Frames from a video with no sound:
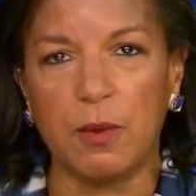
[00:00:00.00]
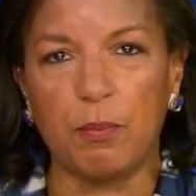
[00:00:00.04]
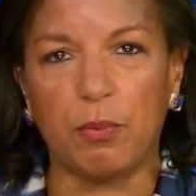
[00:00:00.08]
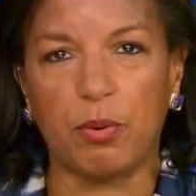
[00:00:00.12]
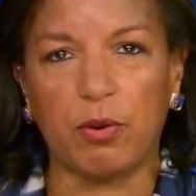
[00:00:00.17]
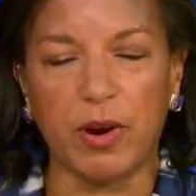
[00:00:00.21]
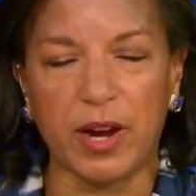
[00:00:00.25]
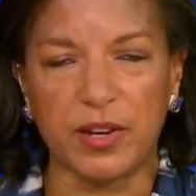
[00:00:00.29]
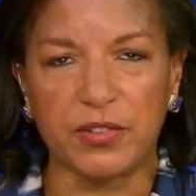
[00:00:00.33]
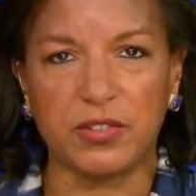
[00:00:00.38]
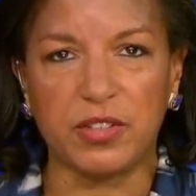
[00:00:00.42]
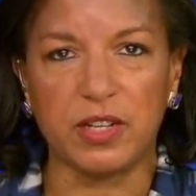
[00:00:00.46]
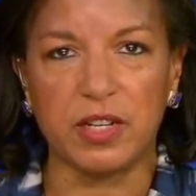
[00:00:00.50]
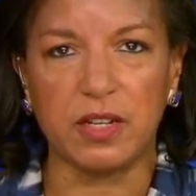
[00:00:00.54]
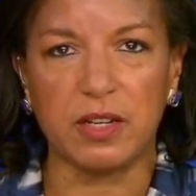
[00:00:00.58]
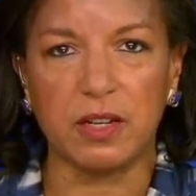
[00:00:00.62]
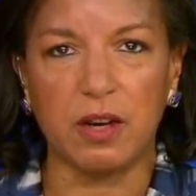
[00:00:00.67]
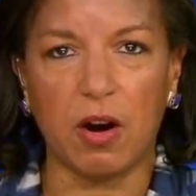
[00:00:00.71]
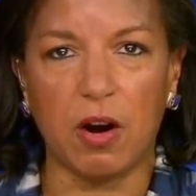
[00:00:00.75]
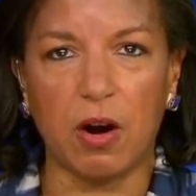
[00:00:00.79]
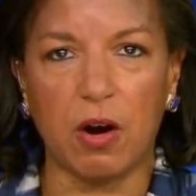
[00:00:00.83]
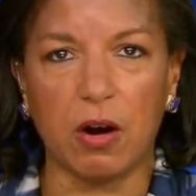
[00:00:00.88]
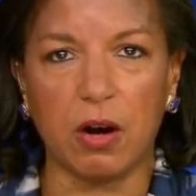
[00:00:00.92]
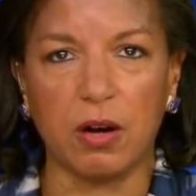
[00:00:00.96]

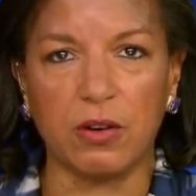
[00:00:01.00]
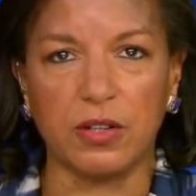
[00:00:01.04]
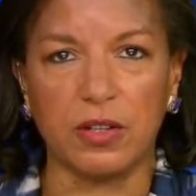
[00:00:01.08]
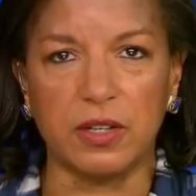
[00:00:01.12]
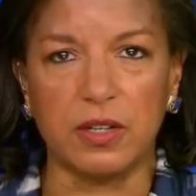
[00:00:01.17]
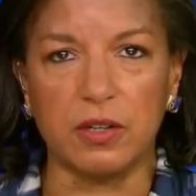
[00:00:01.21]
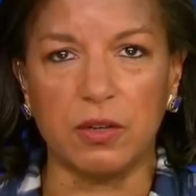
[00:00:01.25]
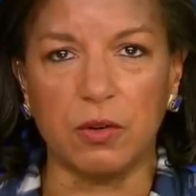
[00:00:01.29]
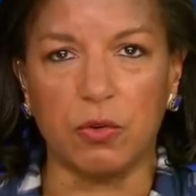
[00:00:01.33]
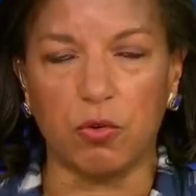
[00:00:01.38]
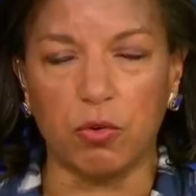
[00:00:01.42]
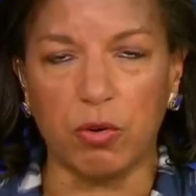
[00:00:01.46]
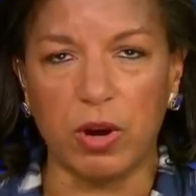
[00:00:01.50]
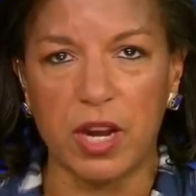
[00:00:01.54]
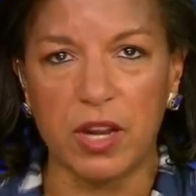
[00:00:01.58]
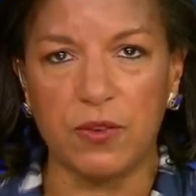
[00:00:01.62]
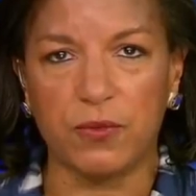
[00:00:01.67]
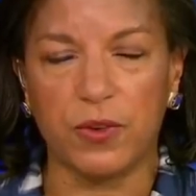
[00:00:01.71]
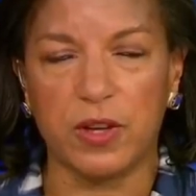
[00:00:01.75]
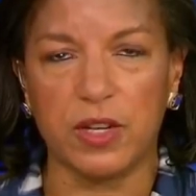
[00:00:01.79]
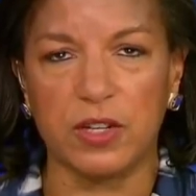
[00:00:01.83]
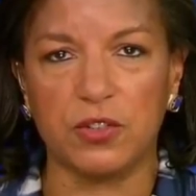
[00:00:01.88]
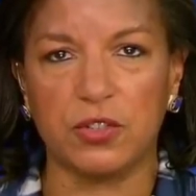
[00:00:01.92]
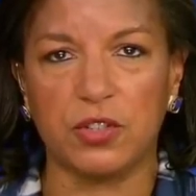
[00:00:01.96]
pressing our
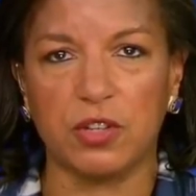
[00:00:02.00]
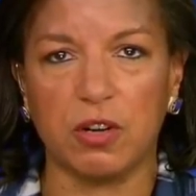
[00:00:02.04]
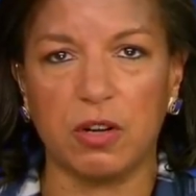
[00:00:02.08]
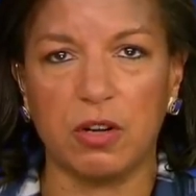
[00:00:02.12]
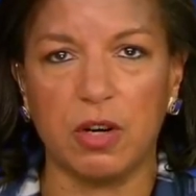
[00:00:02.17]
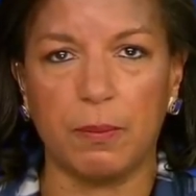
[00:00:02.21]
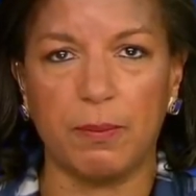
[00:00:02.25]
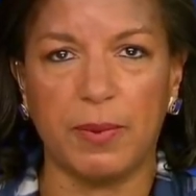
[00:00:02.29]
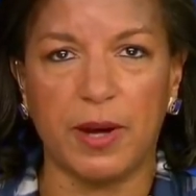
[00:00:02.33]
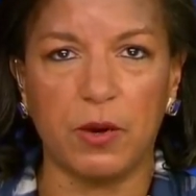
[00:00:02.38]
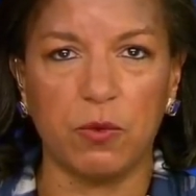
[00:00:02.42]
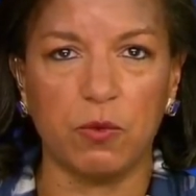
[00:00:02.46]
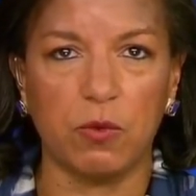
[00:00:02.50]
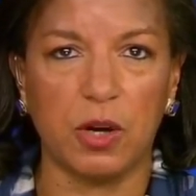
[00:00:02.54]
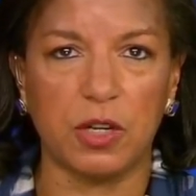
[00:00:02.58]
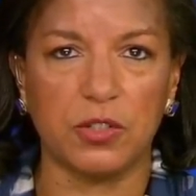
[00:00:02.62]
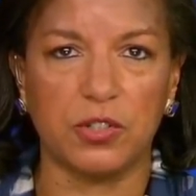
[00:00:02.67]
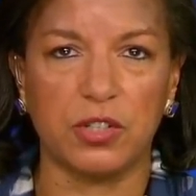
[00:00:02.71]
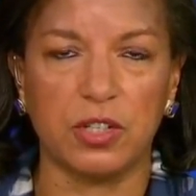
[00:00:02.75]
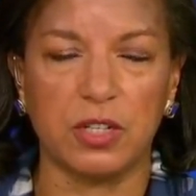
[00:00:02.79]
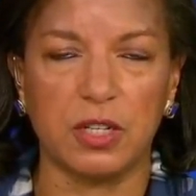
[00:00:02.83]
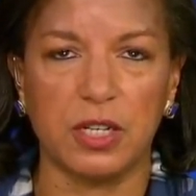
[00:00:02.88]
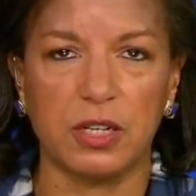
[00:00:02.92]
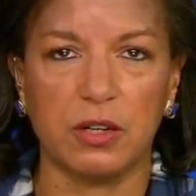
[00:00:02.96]
grave concern about
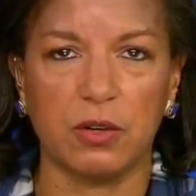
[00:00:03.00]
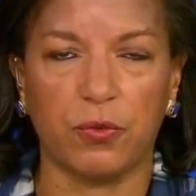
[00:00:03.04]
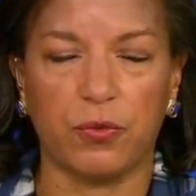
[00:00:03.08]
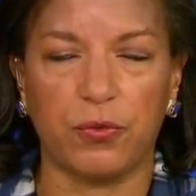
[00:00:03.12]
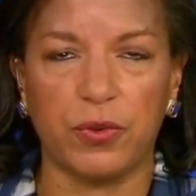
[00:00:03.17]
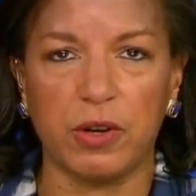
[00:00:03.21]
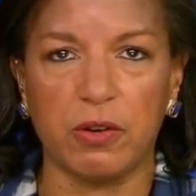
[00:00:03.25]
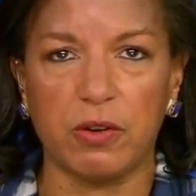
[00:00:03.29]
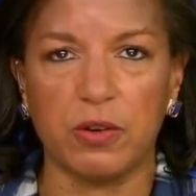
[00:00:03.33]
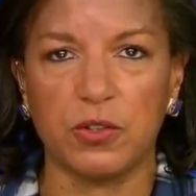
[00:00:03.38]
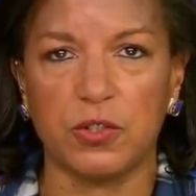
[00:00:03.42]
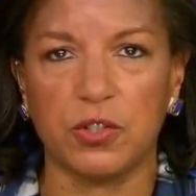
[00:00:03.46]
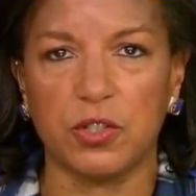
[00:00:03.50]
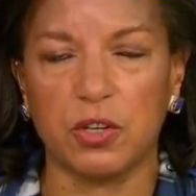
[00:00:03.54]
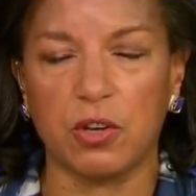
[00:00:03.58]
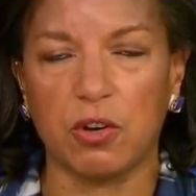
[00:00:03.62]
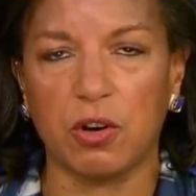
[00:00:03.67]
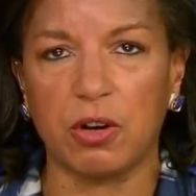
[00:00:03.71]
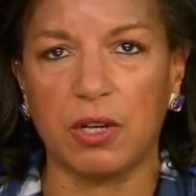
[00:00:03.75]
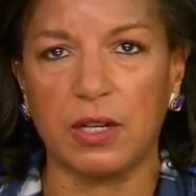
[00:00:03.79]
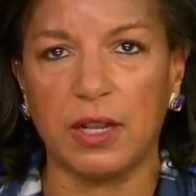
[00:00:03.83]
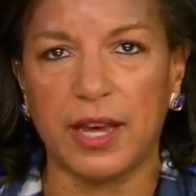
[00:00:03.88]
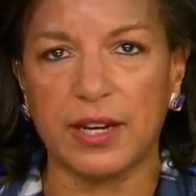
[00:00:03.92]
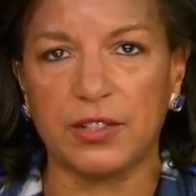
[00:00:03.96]
Russian interference in
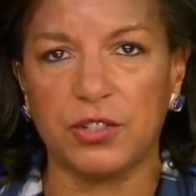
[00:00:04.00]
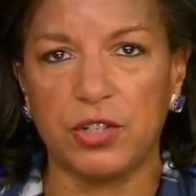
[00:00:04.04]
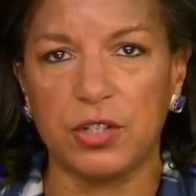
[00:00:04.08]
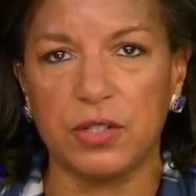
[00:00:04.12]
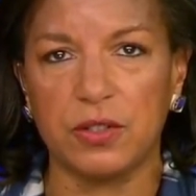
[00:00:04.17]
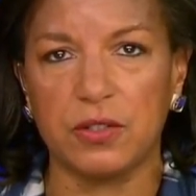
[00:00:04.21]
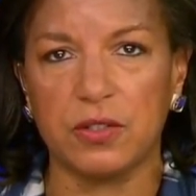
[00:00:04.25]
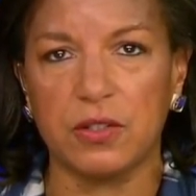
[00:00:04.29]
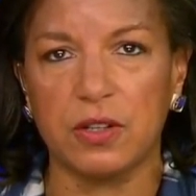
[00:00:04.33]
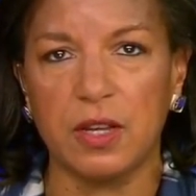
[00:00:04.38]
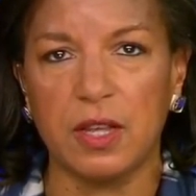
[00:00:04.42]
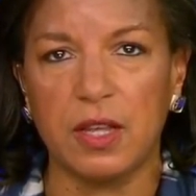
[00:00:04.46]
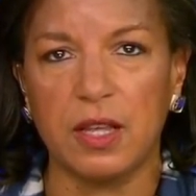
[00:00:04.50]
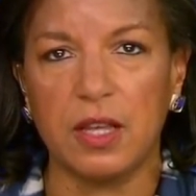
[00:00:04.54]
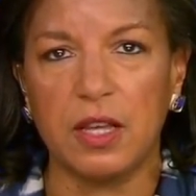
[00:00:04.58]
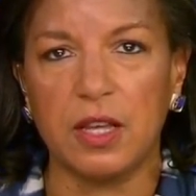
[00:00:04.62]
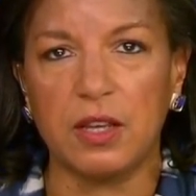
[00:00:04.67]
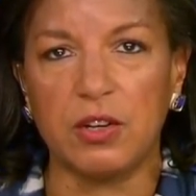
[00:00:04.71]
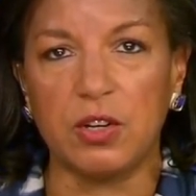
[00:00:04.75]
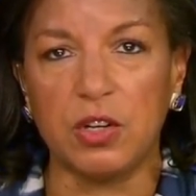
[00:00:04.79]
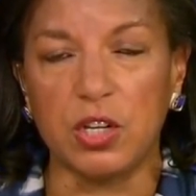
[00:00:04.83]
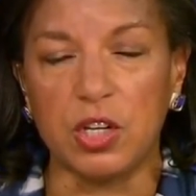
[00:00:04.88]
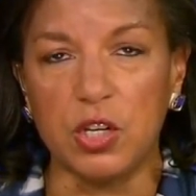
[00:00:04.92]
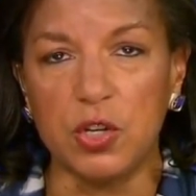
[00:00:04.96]
our elections,
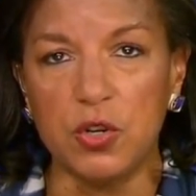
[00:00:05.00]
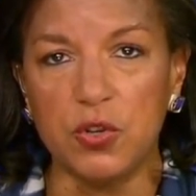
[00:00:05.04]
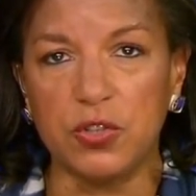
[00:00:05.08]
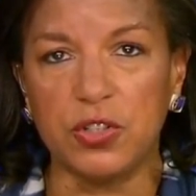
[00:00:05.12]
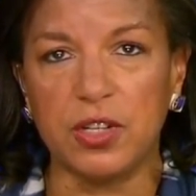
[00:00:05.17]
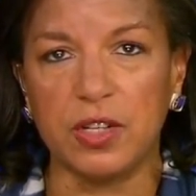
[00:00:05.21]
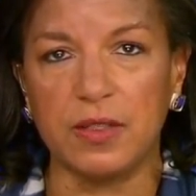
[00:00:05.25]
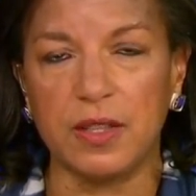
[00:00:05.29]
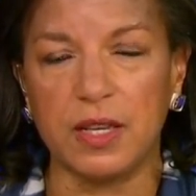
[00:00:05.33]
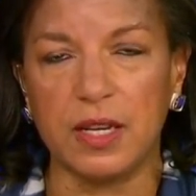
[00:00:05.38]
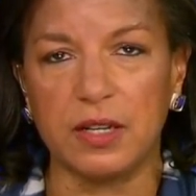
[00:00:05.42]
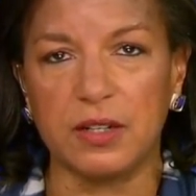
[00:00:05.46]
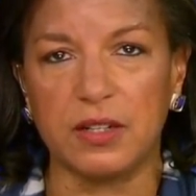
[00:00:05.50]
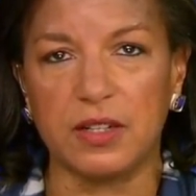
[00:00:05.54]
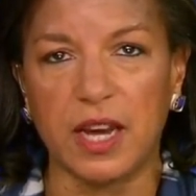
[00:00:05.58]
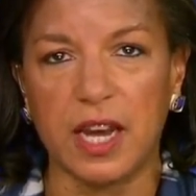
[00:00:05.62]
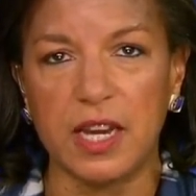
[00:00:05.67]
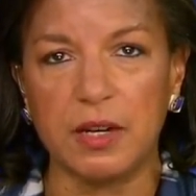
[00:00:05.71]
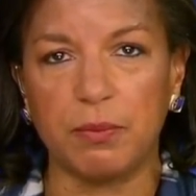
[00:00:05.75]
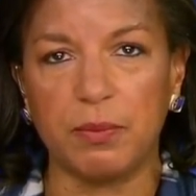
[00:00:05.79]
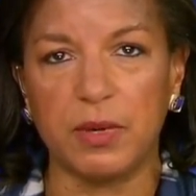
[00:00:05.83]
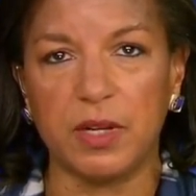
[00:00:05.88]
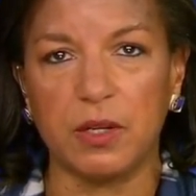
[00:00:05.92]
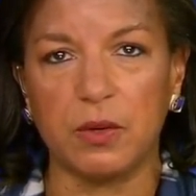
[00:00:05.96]
using the
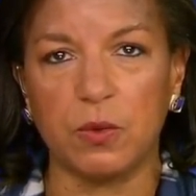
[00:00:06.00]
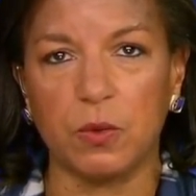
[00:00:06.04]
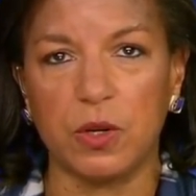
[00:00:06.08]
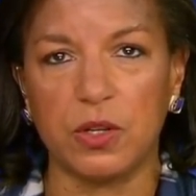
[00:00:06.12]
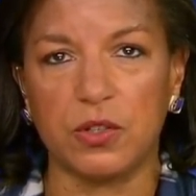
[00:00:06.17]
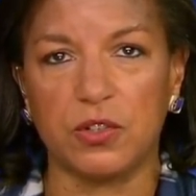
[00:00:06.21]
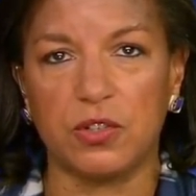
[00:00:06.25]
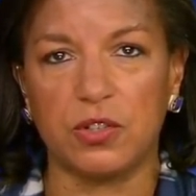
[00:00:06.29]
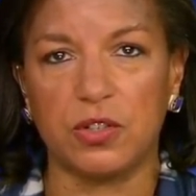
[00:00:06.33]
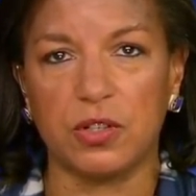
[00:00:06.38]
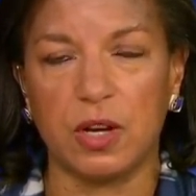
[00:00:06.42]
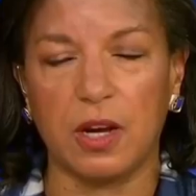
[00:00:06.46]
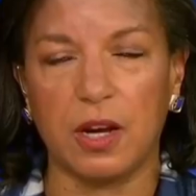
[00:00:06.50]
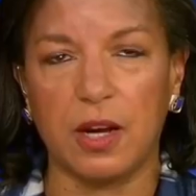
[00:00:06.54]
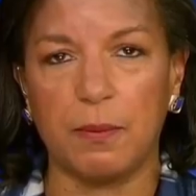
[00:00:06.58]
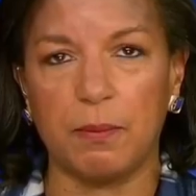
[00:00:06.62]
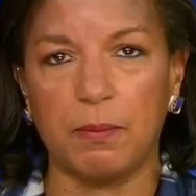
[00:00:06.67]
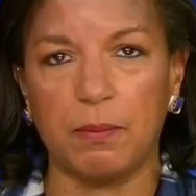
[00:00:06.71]
indictment, which